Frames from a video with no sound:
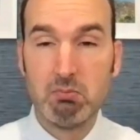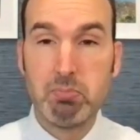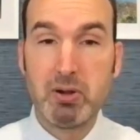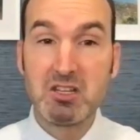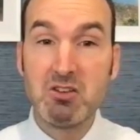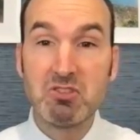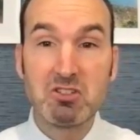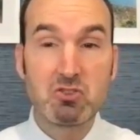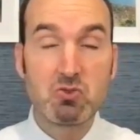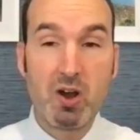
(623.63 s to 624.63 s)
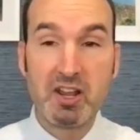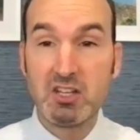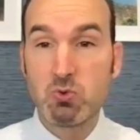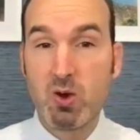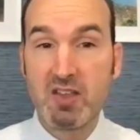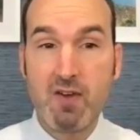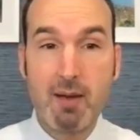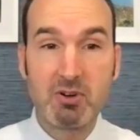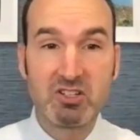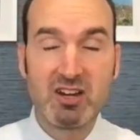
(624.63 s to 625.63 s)
but it uses 20,
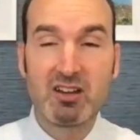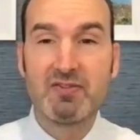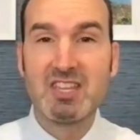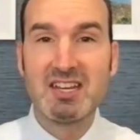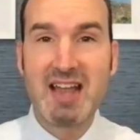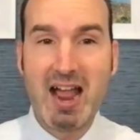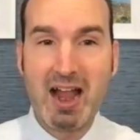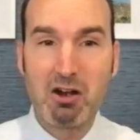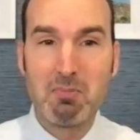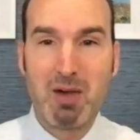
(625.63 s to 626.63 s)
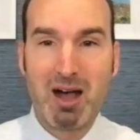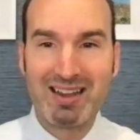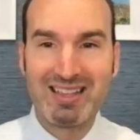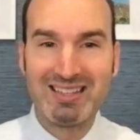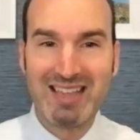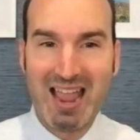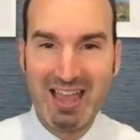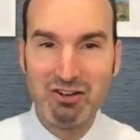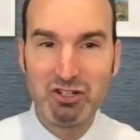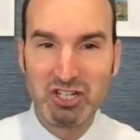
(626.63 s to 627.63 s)
25% of the entire body's
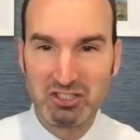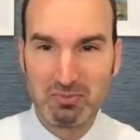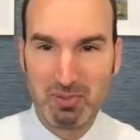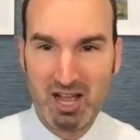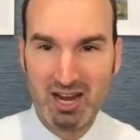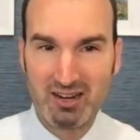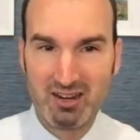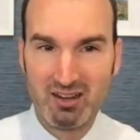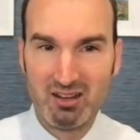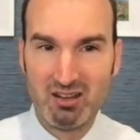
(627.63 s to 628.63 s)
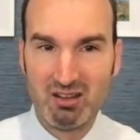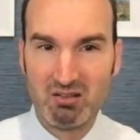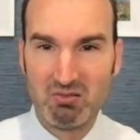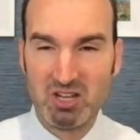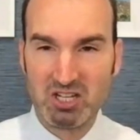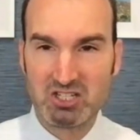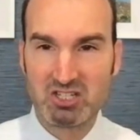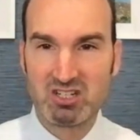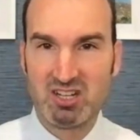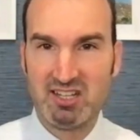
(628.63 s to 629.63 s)
energy supply,
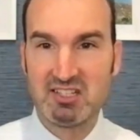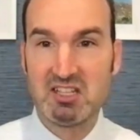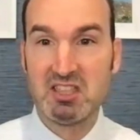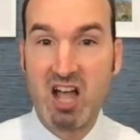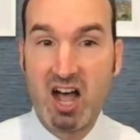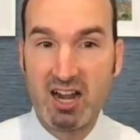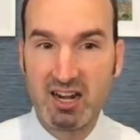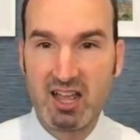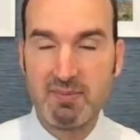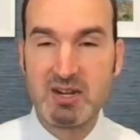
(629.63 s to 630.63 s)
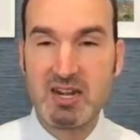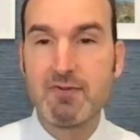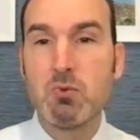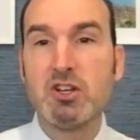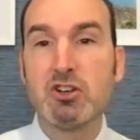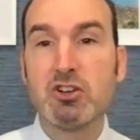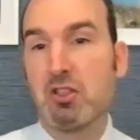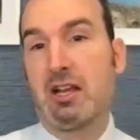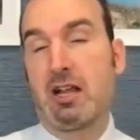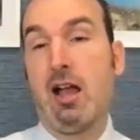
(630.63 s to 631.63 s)
which is a lot. I mean, even when you're
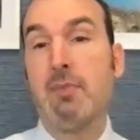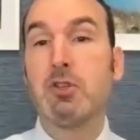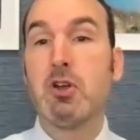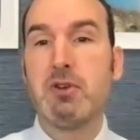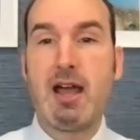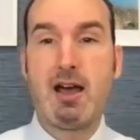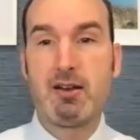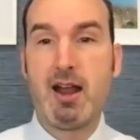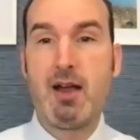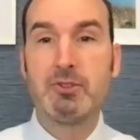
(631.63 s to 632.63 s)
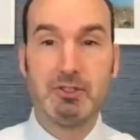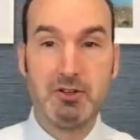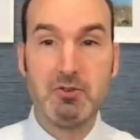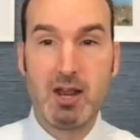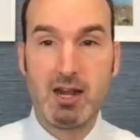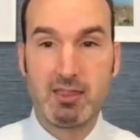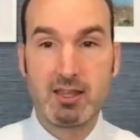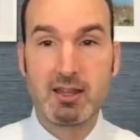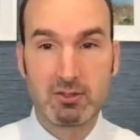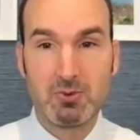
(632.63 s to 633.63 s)
like, I'm zoned out and I wasn't doing
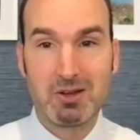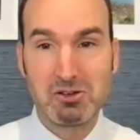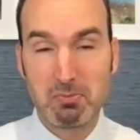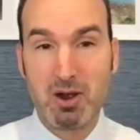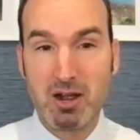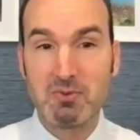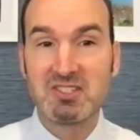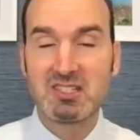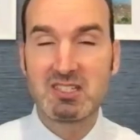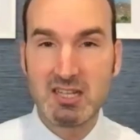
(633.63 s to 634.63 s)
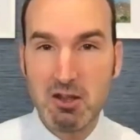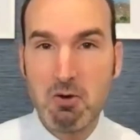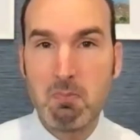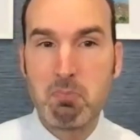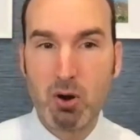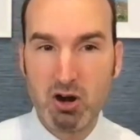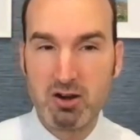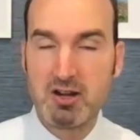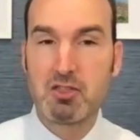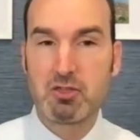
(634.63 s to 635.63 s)
anything, guess what? Your brain was still
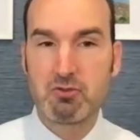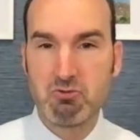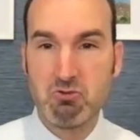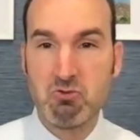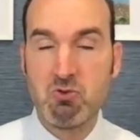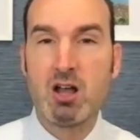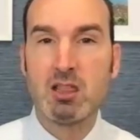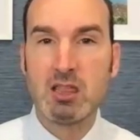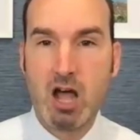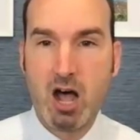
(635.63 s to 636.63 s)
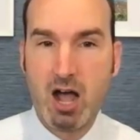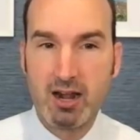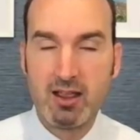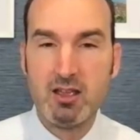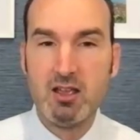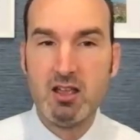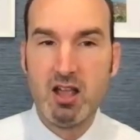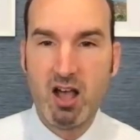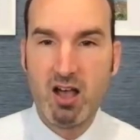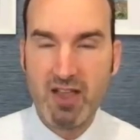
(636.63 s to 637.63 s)
burning through a lot
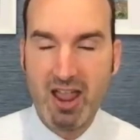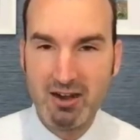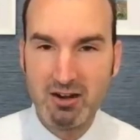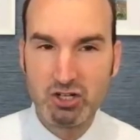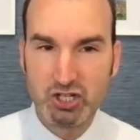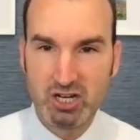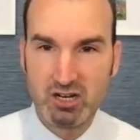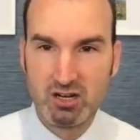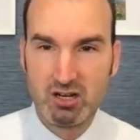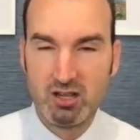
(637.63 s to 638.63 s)
of energy.